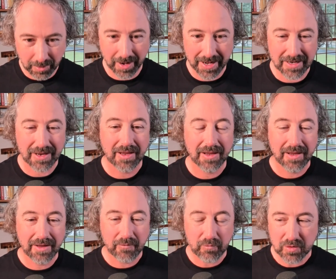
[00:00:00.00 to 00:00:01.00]
right?
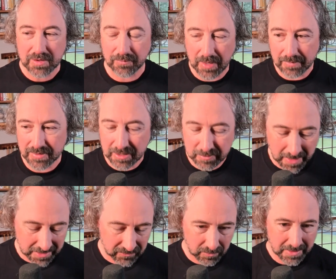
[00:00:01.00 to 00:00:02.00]
Sometimes it's
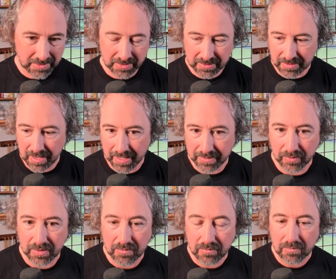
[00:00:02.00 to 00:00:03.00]
best for me just to not
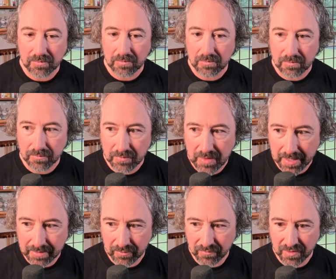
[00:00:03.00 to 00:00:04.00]
even not
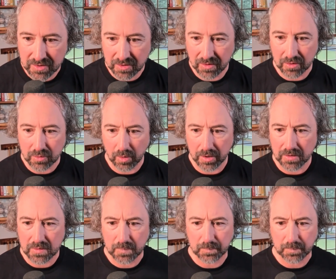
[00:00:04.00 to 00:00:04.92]
even fish in those waters.